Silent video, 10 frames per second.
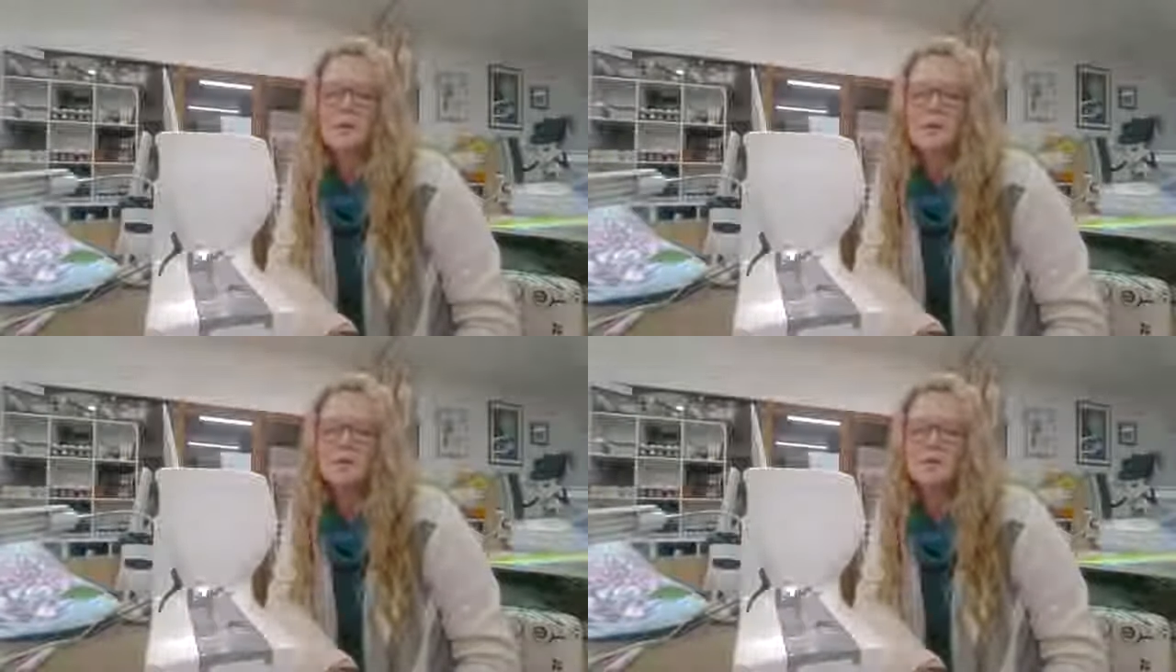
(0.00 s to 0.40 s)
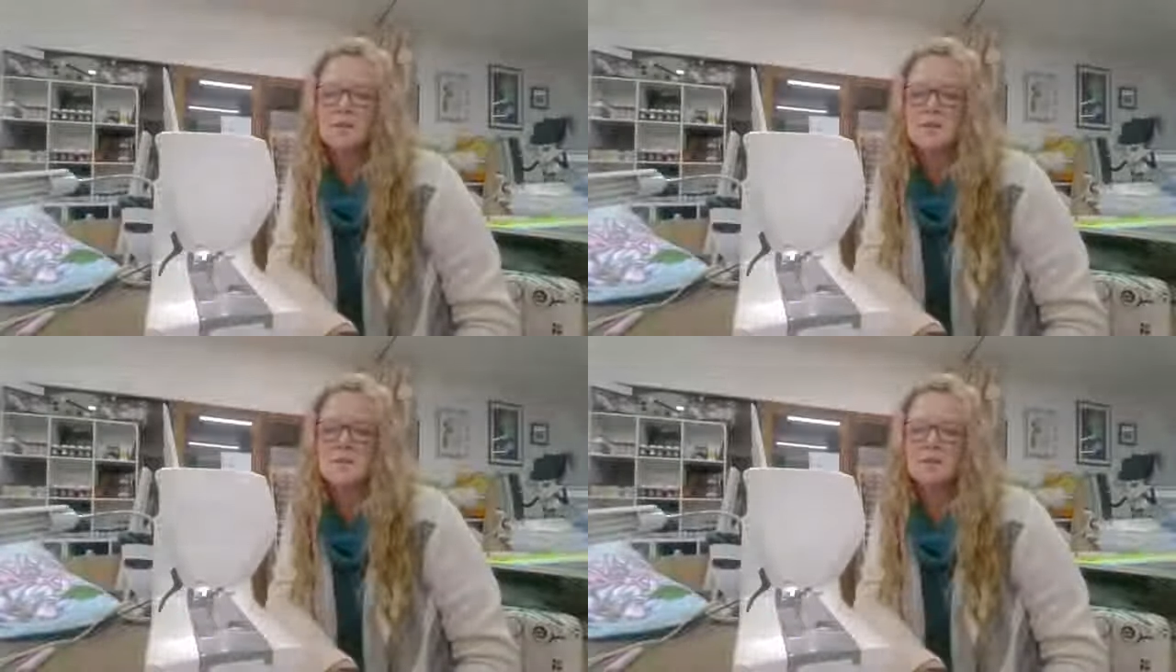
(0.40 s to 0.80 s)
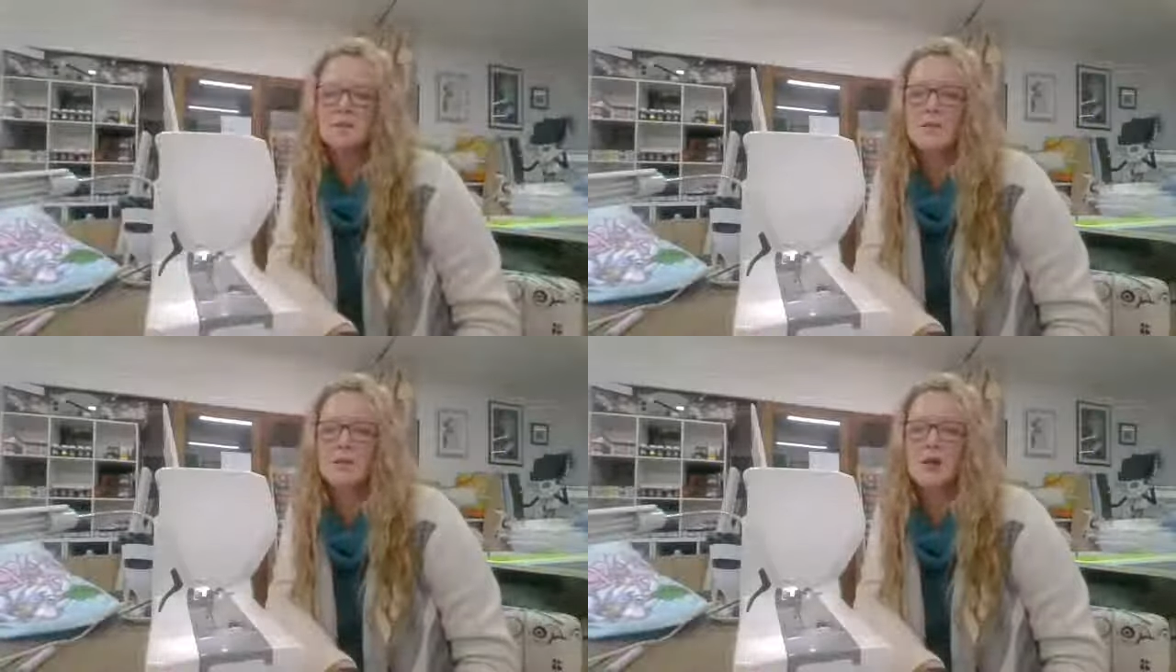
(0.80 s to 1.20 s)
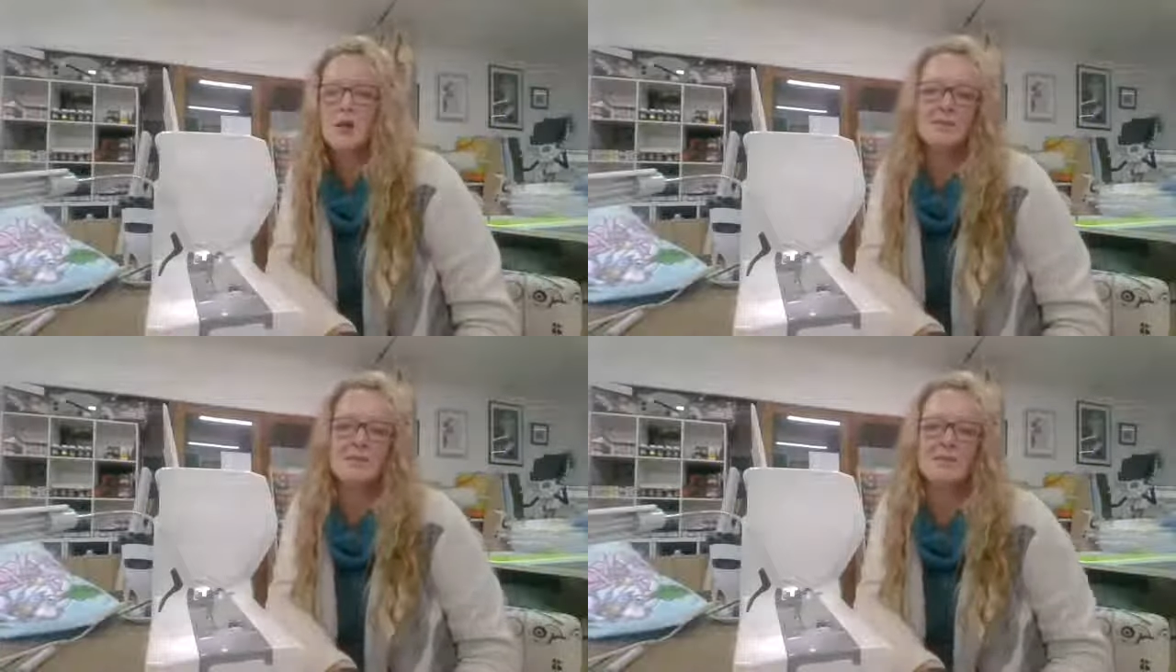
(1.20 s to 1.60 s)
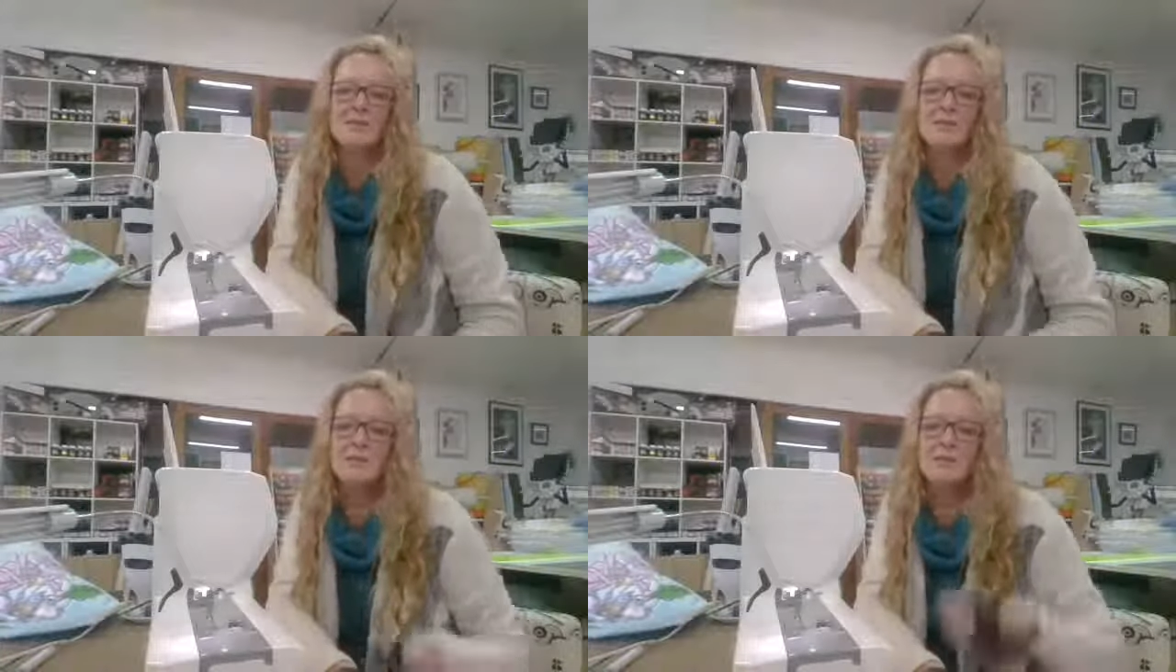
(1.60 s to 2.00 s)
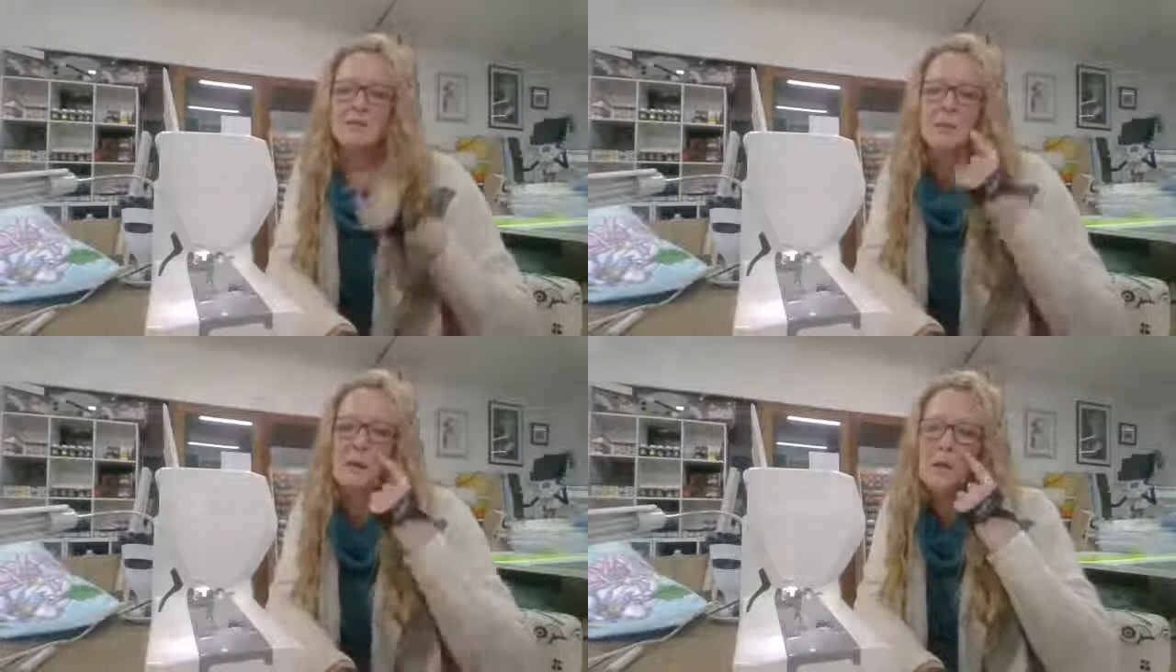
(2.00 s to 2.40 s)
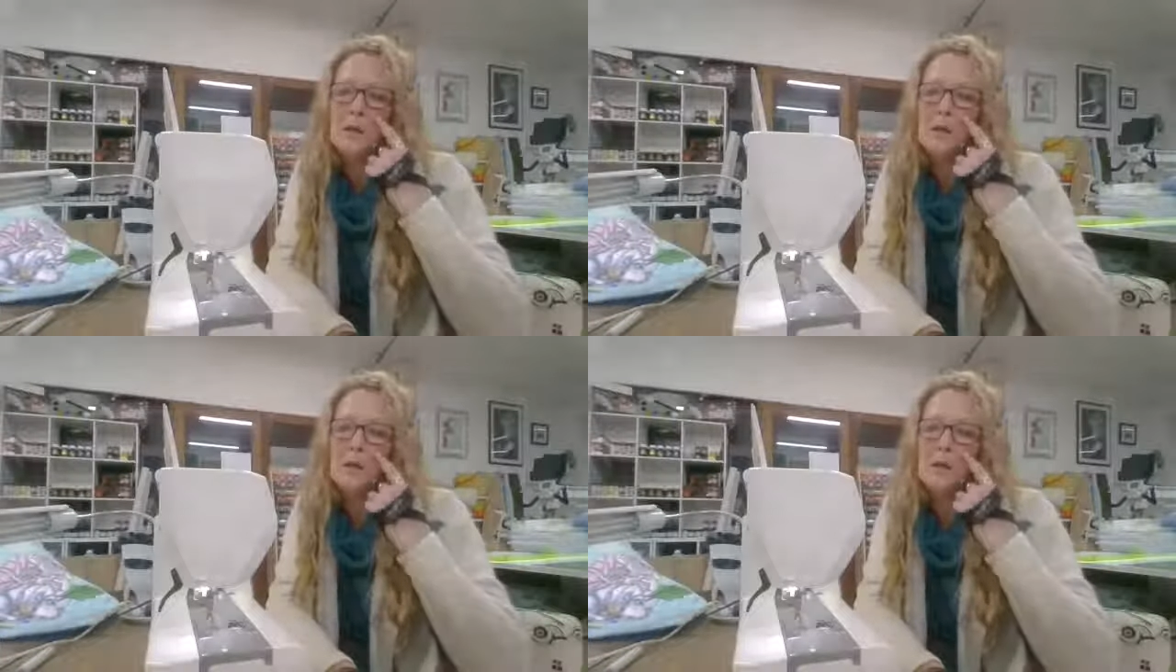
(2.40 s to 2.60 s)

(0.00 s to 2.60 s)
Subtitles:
Maybe teacher. Oh, it was because I'm in